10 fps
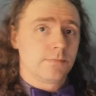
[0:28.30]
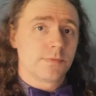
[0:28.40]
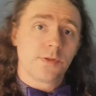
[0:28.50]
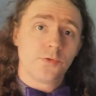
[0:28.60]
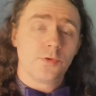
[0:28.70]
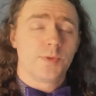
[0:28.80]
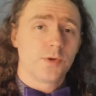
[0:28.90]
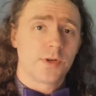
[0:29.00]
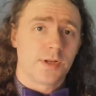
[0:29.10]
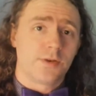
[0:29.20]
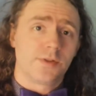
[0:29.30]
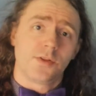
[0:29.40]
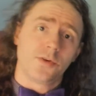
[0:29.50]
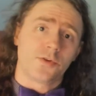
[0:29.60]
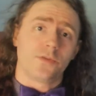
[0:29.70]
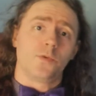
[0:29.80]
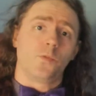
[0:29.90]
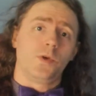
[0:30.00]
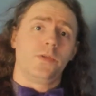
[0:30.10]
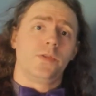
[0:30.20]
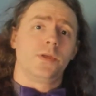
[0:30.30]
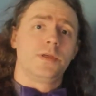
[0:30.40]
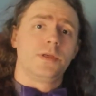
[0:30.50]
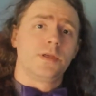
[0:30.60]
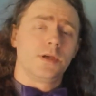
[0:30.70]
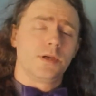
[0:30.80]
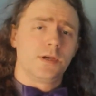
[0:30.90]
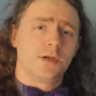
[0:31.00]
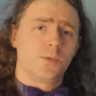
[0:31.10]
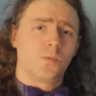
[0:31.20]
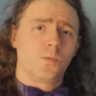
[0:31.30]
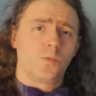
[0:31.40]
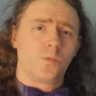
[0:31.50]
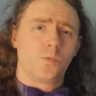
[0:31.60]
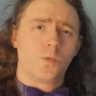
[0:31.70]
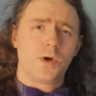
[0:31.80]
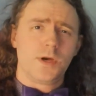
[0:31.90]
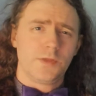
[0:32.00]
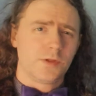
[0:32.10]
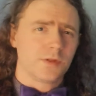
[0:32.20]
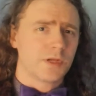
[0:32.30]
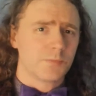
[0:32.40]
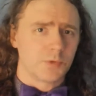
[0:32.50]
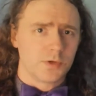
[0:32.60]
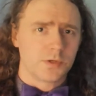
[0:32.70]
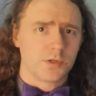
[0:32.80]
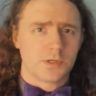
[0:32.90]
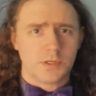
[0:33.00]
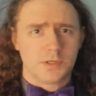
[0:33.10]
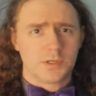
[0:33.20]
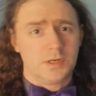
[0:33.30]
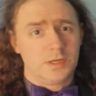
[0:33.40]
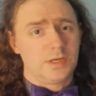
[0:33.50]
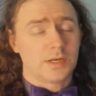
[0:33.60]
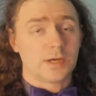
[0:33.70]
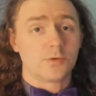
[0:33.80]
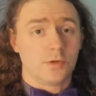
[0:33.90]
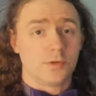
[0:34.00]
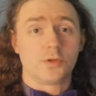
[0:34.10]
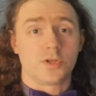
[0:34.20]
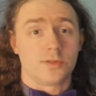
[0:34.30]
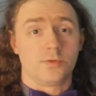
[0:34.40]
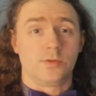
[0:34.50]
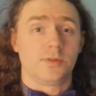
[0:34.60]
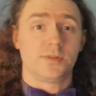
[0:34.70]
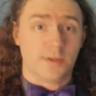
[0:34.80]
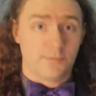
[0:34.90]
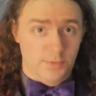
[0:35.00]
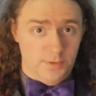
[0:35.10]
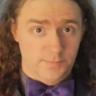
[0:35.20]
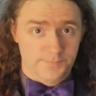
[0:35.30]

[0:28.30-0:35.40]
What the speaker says: So I thought it'd be a good idea to start off with why this happened and indeed how to use a chisel safely.